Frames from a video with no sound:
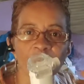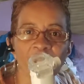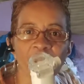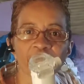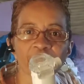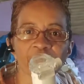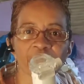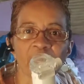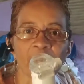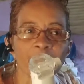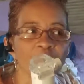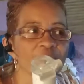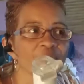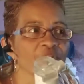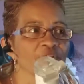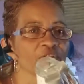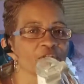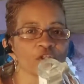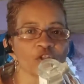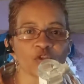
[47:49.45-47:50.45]
battery
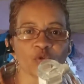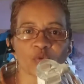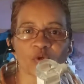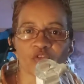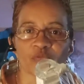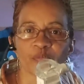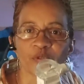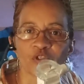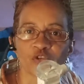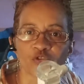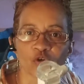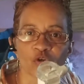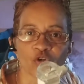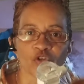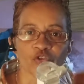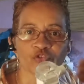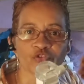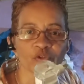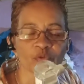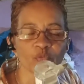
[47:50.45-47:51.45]
operated and USB
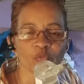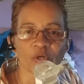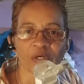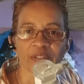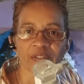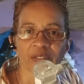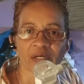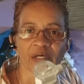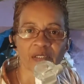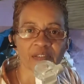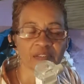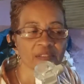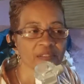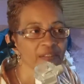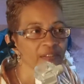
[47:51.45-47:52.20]
charged and whatnot.